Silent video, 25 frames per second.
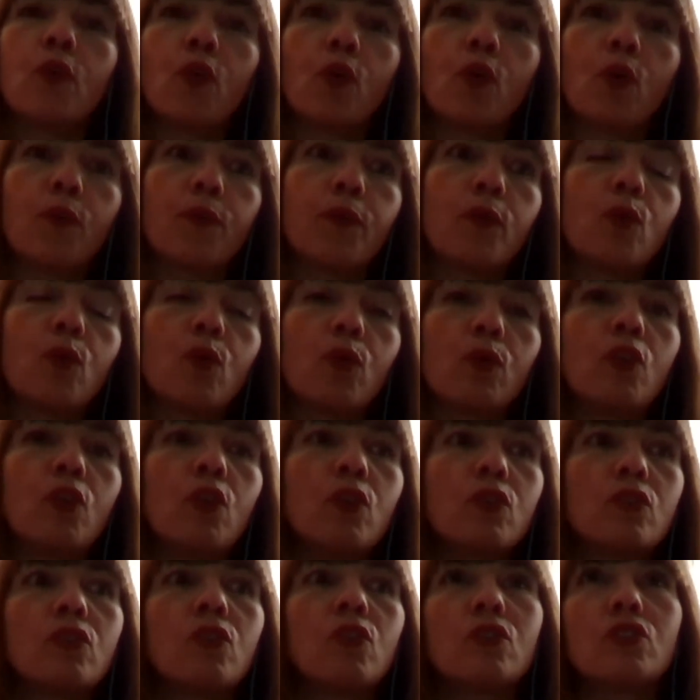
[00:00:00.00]
for
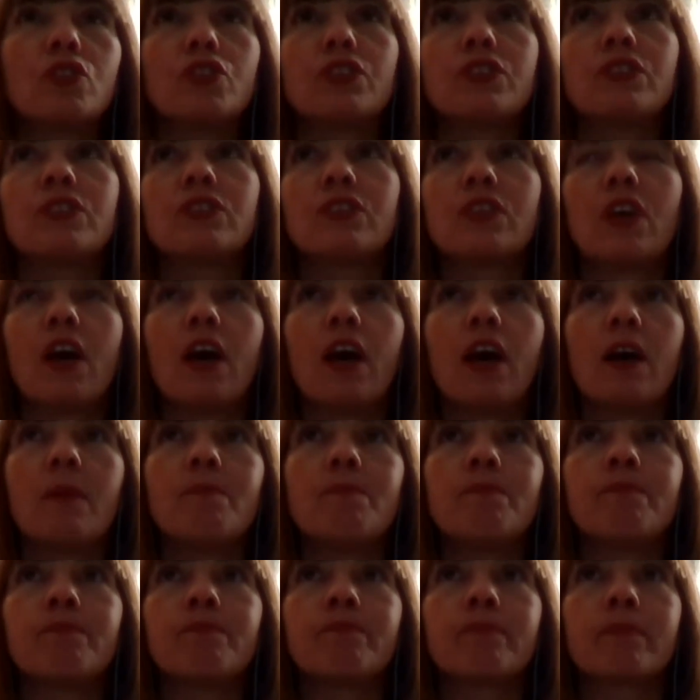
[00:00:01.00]
not just
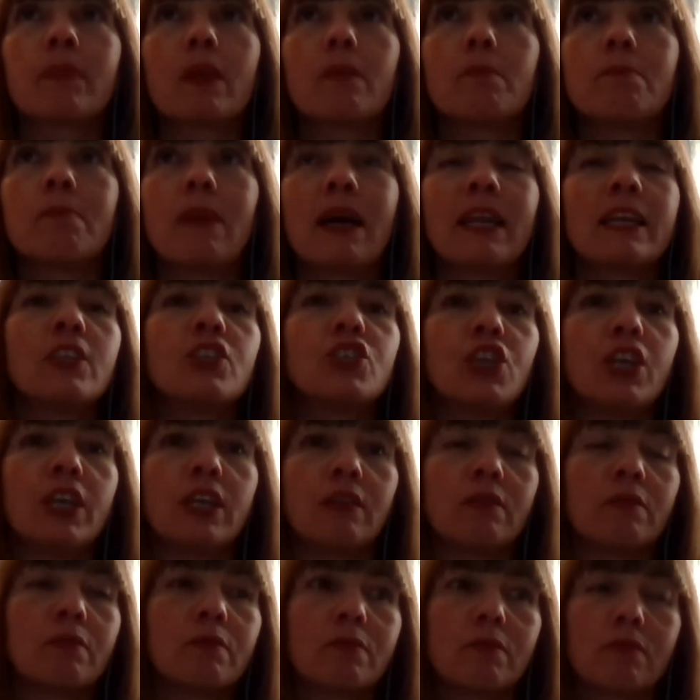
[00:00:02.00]

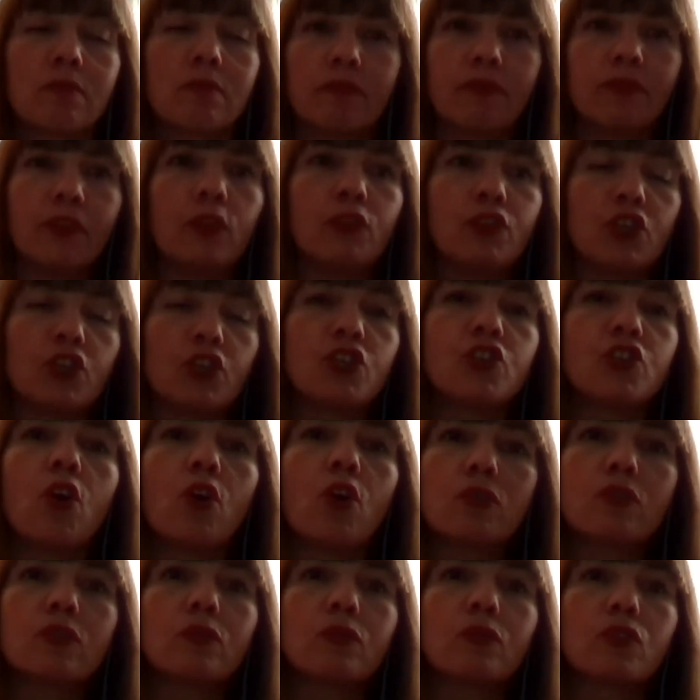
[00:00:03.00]
managing future
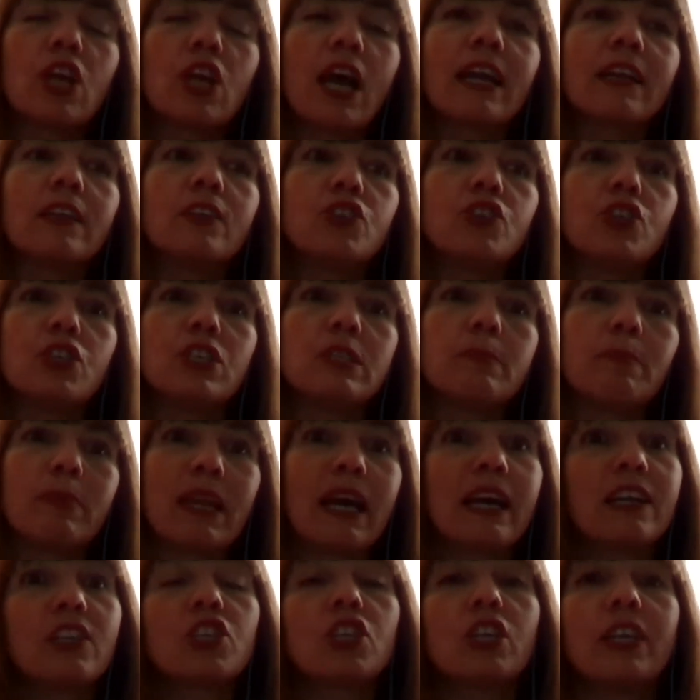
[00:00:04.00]
shocks or challenges, but
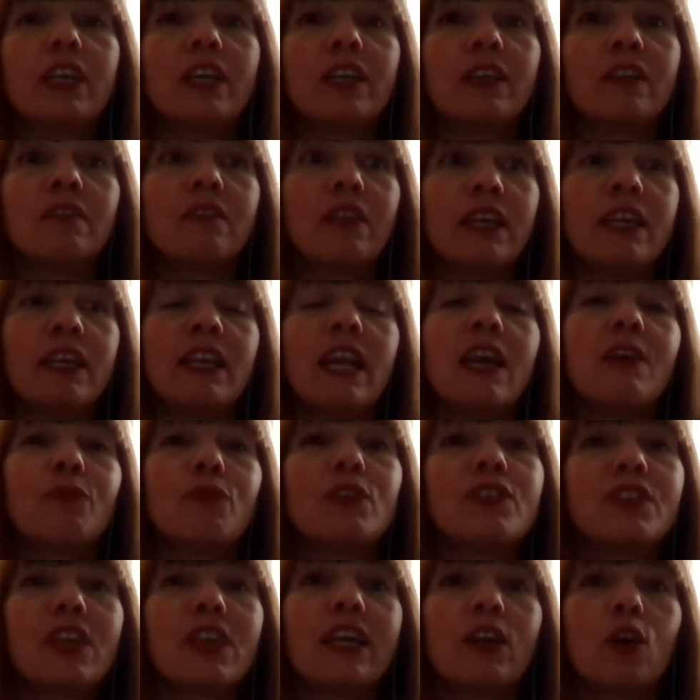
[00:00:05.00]
actually in
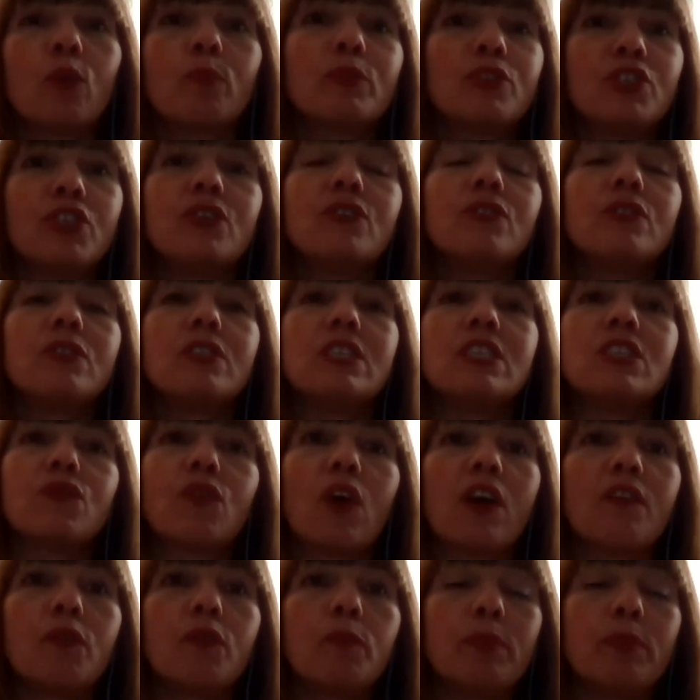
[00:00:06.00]
everyday opportunities,
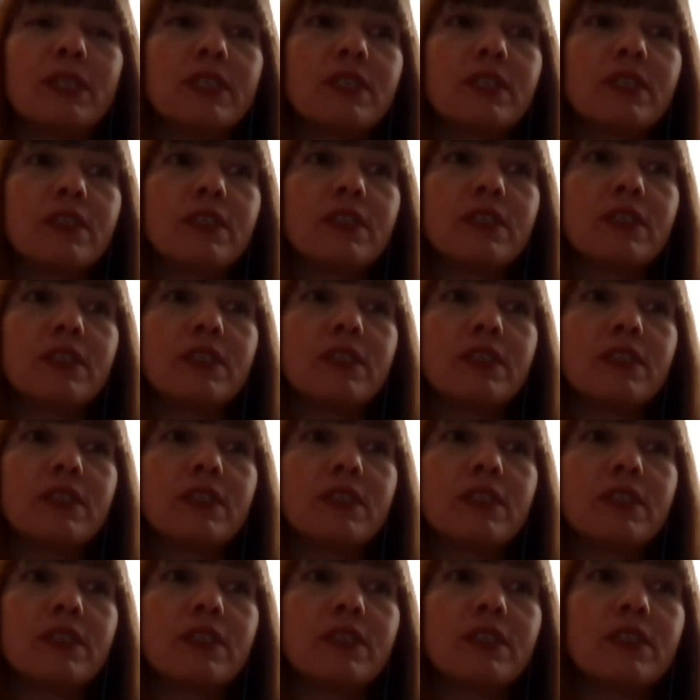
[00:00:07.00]
right, for businesses, be that
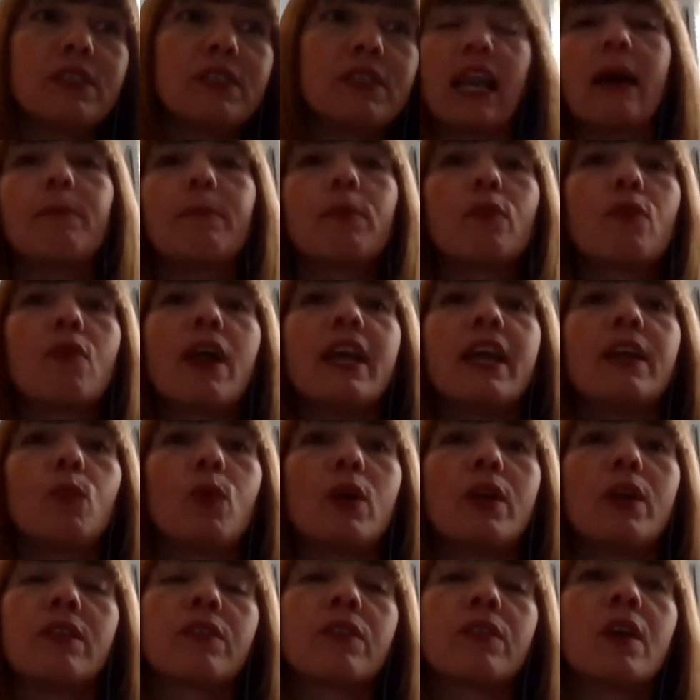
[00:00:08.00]
how they collaborate
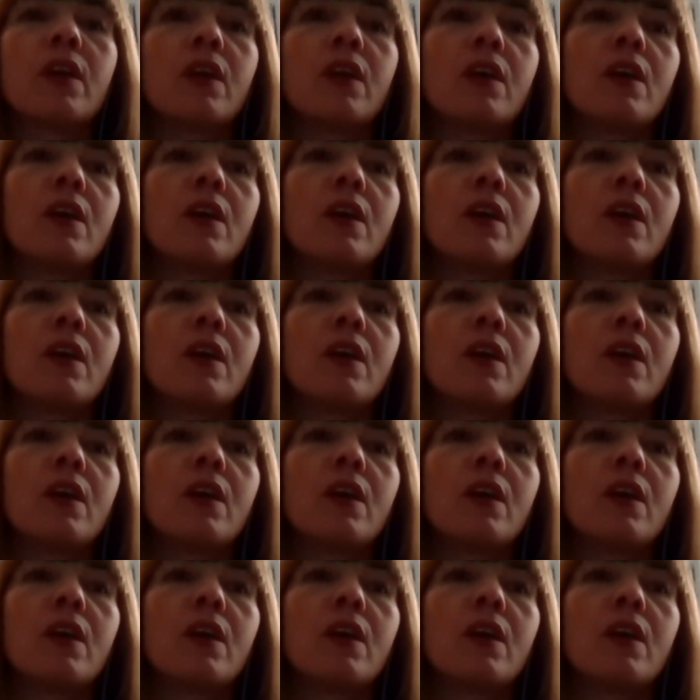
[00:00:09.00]
with